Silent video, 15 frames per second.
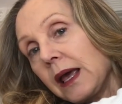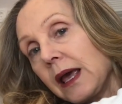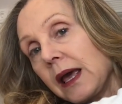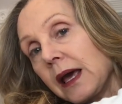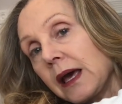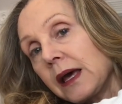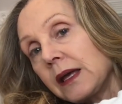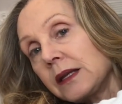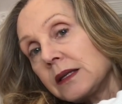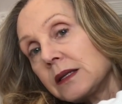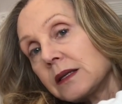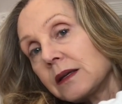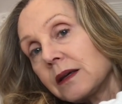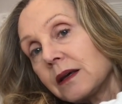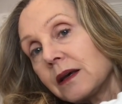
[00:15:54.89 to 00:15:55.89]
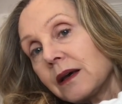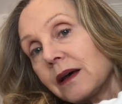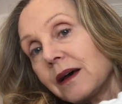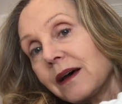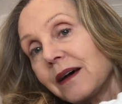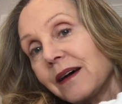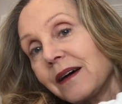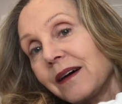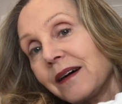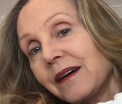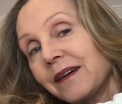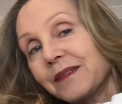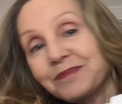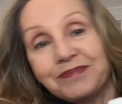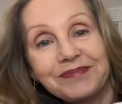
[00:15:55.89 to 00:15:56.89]
and
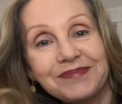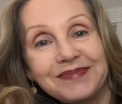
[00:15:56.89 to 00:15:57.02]
um,